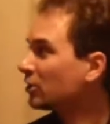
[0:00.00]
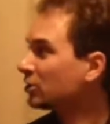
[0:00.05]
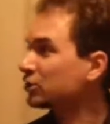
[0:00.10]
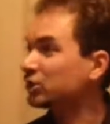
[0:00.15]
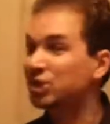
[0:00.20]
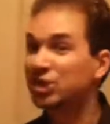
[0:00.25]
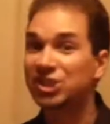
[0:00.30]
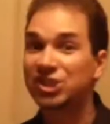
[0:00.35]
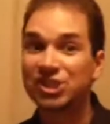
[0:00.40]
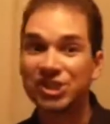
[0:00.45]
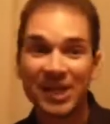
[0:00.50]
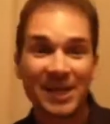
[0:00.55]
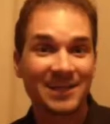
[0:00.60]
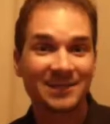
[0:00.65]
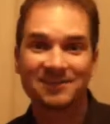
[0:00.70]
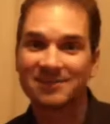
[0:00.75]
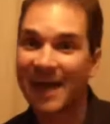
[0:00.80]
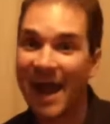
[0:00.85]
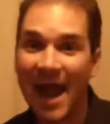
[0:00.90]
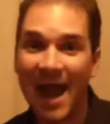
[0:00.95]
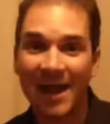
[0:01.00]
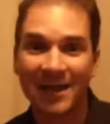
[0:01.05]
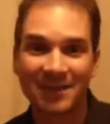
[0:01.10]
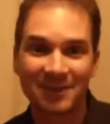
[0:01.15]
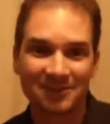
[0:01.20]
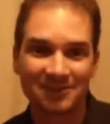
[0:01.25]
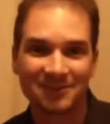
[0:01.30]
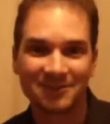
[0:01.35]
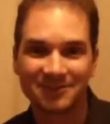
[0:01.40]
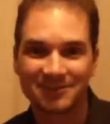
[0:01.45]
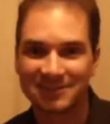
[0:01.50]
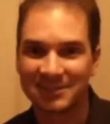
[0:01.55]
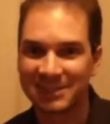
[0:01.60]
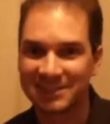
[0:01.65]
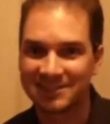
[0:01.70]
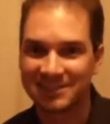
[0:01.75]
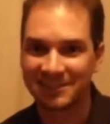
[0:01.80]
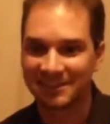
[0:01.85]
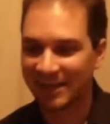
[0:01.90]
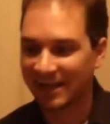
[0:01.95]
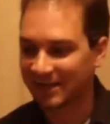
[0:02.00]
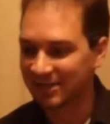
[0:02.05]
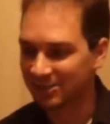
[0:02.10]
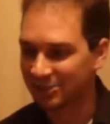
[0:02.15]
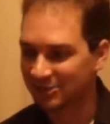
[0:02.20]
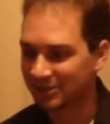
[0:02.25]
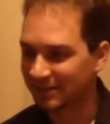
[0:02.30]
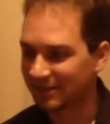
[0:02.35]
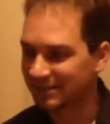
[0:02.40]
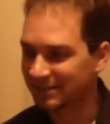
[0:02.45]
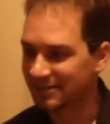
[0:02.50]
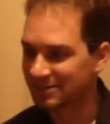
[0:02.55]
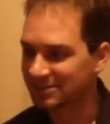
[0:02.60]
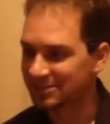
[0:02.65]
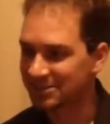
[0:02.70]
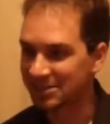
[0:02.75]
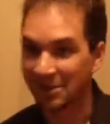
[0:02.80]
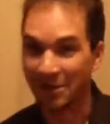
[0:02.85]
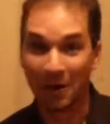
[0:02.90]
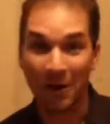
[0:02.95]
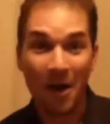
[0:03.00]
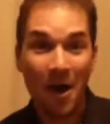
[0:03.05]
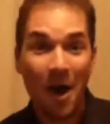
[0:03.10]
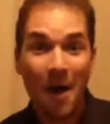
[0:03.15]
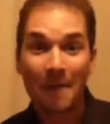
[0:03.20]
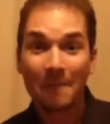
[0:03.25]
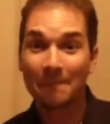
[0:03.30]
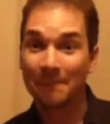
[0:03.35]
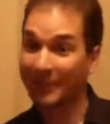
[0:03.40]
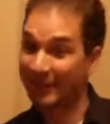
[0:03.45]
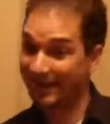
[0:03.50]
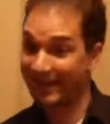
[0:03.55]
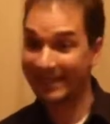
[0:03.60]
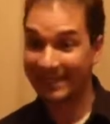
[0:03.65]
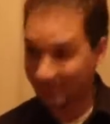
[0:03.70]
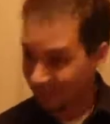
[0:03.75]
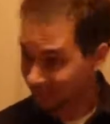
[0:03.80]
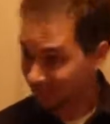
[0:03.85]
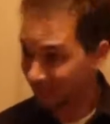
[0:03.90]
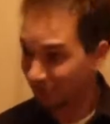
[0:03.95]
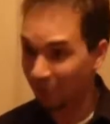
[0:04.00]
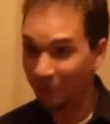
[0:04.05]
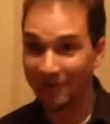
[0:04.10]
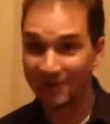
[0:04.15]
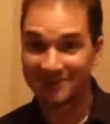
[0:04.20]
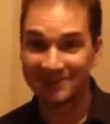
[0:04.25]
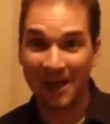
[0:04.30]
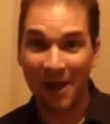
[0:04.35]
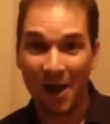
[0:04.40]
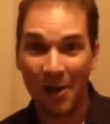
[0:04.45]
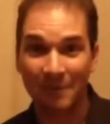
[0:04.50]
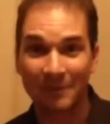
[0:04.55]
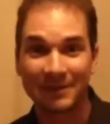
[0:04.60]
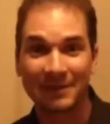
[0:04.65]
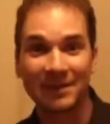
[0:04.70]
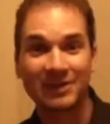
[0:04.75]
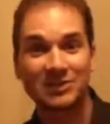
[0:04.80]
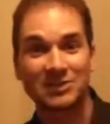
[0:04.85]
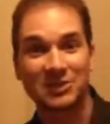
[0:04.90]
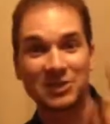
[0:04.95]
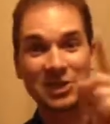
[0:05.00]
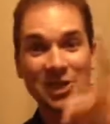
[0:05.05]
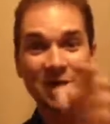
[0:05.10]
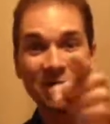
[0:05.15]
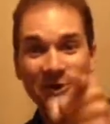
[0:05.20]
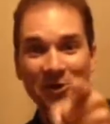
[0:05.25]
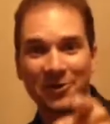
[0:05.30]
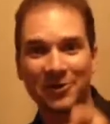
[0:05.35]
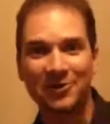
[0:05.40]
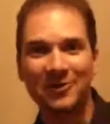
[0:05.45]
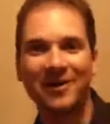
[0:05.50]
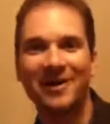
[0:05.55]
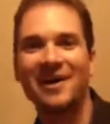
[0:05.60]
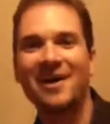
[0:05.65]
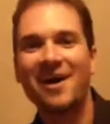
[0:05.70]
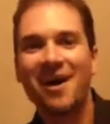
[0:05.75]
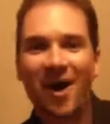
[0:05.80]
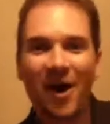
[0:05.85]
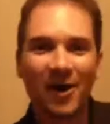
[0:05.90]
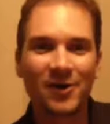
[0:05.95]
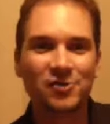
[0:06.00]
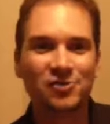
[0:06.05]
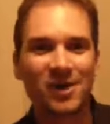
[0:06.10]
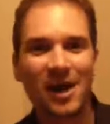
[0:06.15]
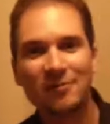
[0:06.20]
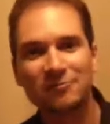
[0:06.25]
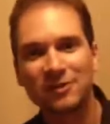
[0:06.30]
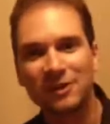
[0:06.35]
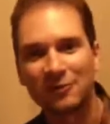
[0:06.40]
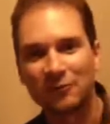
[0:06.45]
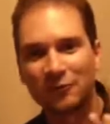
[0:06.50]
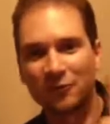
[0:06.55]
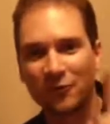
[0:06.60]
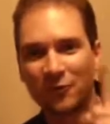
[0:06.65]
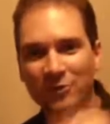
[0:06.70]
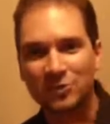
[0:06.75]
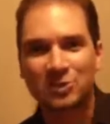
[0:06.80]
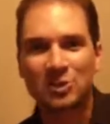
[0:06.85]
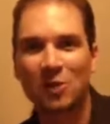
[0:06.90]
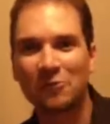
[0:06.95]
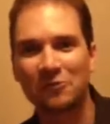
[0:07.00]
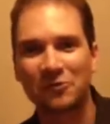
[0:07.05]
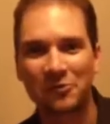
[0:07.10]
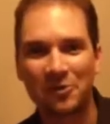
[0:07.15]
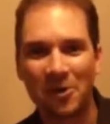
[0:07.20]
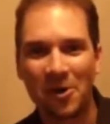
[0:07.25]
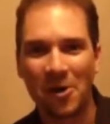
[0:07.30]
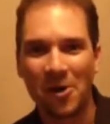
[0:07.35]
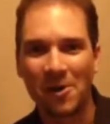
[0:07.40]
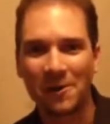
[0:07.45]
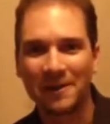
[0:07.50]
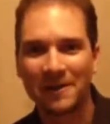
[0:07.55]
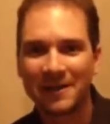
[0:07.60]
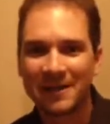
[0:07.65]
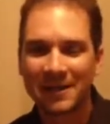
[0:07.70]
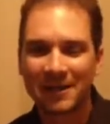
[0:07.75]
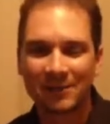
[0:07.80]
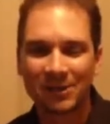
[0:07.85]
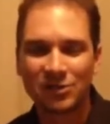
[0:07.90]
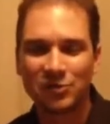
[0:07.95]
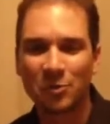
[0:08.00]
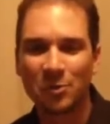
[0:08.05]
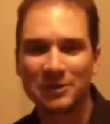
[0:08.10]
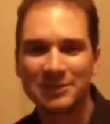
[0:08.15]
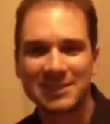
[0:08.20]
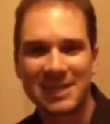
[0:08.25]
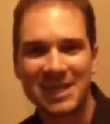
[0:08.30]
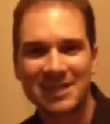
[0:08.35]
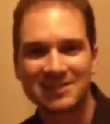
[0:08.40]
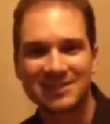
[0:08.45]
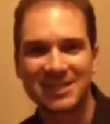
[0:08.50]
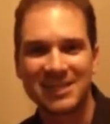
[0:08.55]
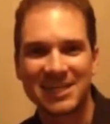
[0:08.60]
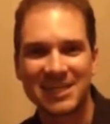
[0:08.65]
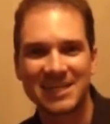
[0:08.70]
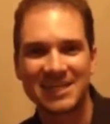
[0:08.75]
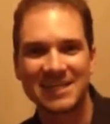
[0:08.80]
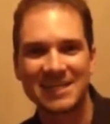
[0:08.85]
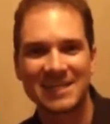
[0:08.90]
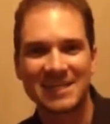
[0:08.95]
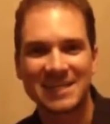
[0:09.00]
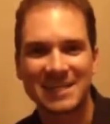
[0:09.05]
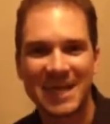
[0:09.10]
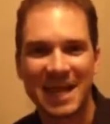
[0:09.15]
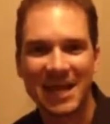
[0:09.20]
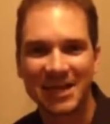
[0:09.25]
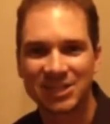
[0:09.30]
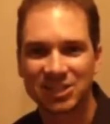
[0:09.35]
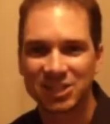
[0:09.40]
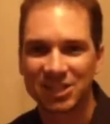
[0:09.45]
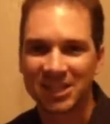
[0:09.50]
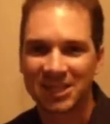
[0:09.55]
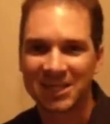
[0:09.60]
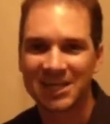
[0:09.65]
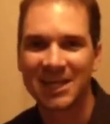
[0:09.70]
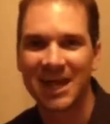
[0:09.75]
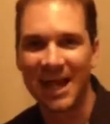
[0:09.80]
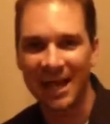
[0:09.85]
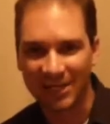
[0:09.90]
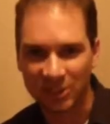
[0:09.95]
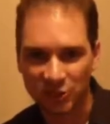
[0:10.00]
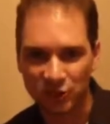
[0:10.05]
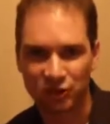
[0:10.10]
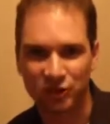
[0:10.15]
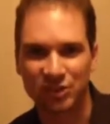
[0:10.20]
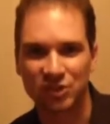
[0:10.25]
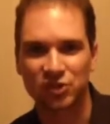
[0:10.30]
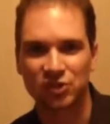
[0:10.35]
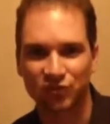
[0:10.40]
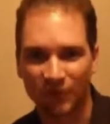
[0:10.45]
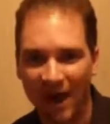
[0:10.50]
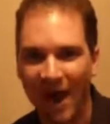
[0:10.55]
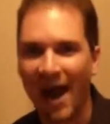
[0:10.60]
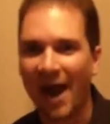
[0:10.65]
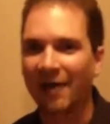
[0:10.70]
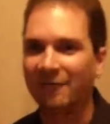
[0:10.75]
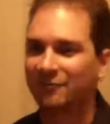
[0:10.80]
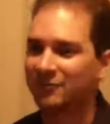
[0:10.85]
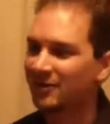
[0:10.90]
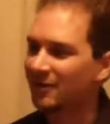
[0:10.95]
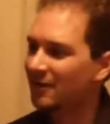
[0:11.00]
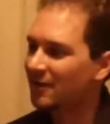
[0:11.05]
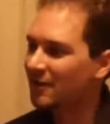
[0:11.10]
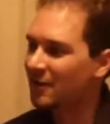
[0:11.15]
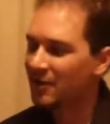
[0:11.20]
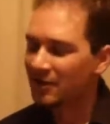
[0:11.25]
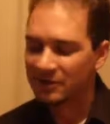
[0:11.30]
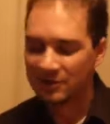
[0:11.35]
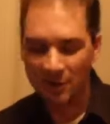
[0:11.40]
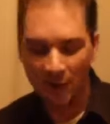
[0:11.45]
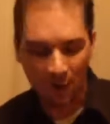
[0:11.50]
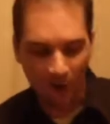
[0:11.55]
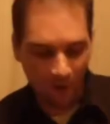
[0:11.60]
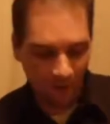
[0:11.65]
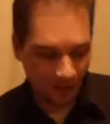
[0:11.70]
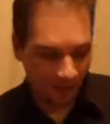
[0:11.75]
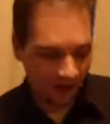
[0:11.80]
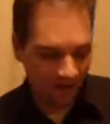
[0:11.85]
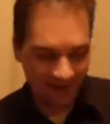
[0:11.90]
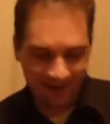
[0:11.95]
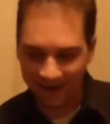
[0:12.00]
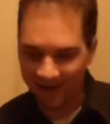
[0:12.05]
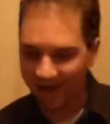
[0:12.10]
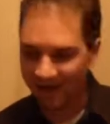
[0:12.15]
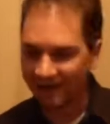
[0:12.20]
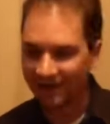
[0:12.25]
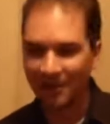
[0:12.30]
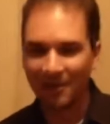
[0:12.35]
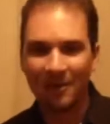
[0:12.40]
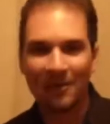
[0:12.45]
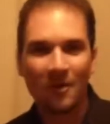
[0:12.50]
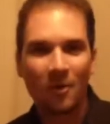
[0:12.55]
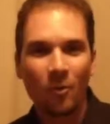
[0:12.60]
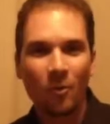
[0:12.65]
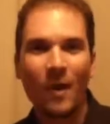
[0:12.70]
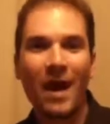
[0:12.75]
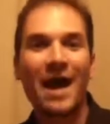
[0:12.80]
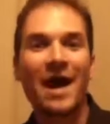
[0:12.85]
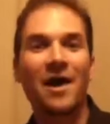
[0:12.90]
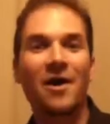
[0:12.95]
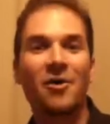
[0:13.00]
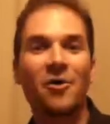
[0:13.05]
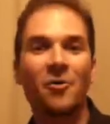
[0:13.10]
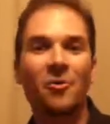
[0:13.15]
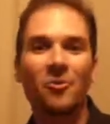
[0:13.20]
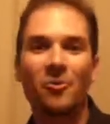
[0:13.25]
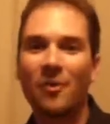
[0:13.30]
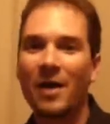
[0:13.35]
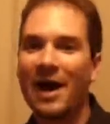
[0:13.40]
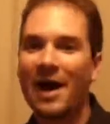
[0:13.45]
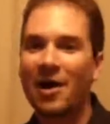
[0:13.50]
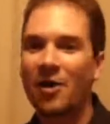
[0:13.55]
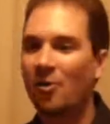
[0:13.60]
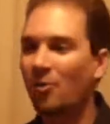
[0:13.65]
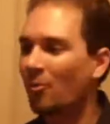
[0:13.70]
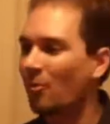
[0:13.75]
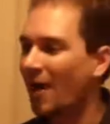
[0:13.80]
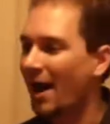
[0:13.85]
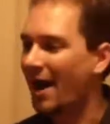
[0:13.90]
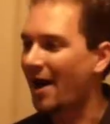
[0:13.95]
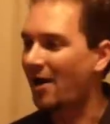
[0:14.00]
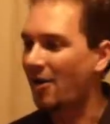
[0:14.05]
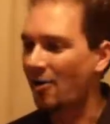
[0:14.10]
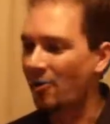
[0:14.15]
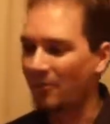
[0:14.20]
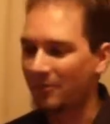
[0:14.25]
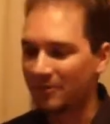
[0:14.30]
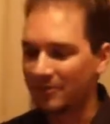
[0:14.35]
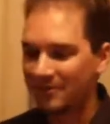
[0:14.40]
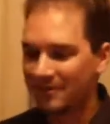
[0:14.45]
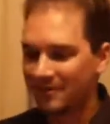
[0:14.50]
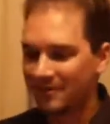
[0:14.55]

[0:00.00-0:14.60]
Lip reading: shit-tacular season like you did this year. But I guess it worked out because you are drafting 1st overall in the 2018 EHE Entry Draft. So again, wow.